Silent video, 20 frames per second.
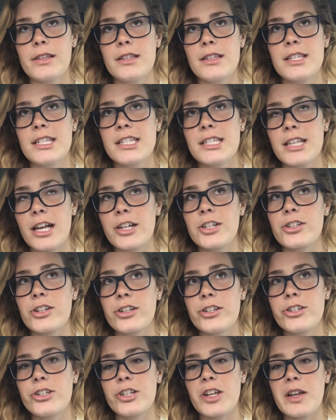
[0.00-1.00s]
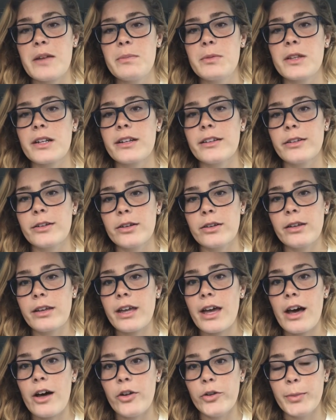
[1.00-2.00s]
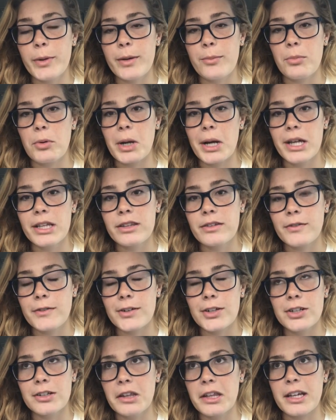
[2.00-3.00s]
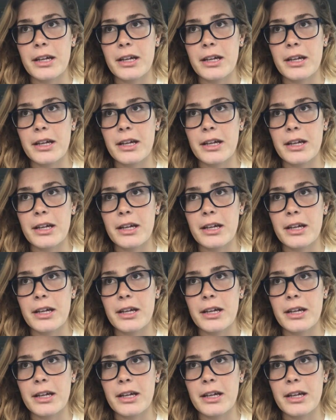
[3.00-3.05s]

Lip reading: in such good shape that I literally held my breath for